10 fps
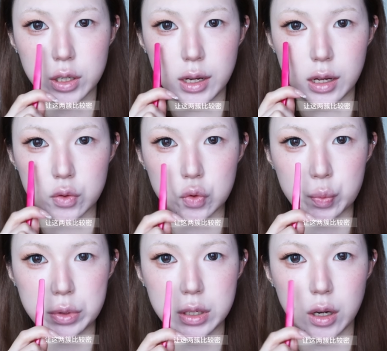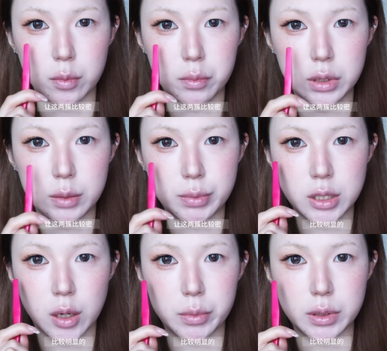without giving that overly
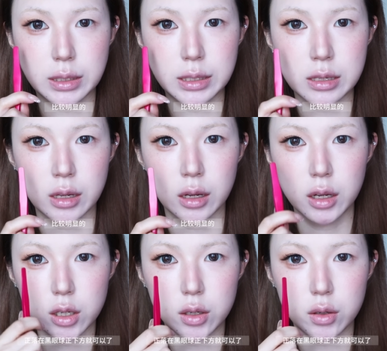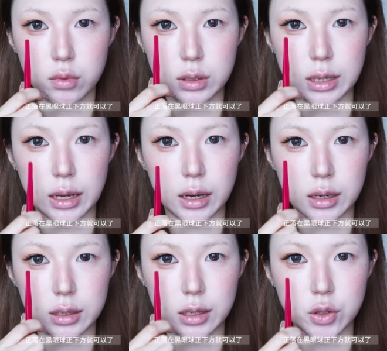doll-like or dramatic effect.
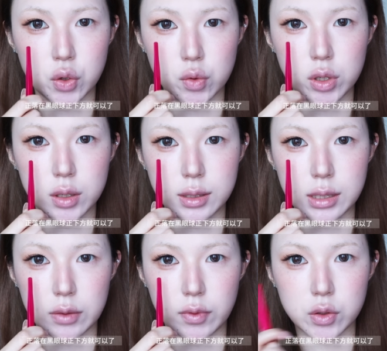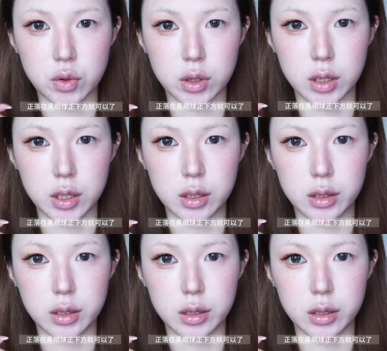Then, going back to the top